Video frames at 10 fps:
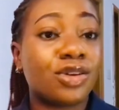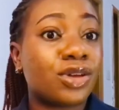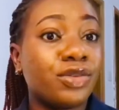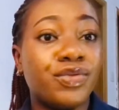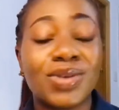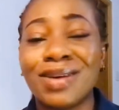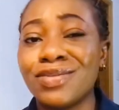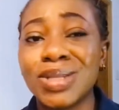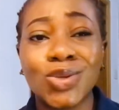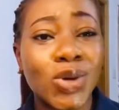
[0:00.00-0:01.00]
if you have
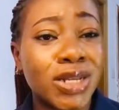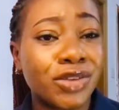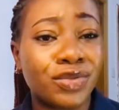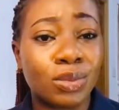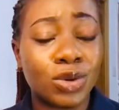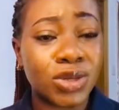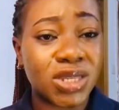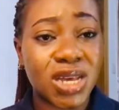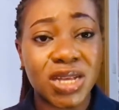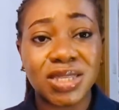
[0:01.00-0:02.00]
been doing it for months,
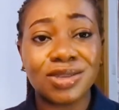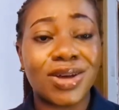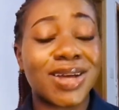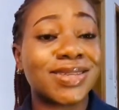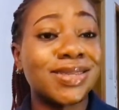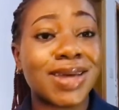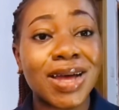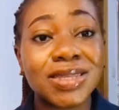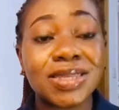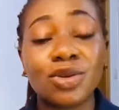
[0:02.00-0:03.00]
you can
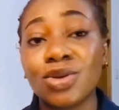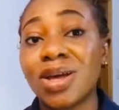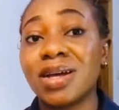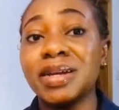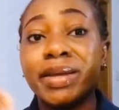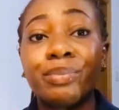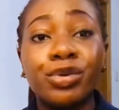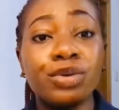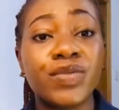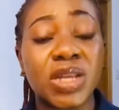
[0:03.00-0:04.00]
start, you can
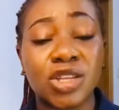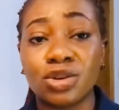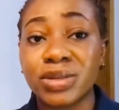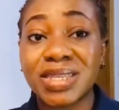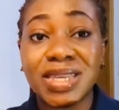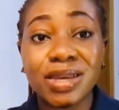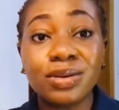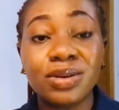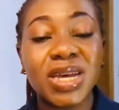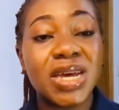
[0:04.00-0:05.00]
improve in your
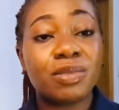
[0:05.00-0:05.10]
skill,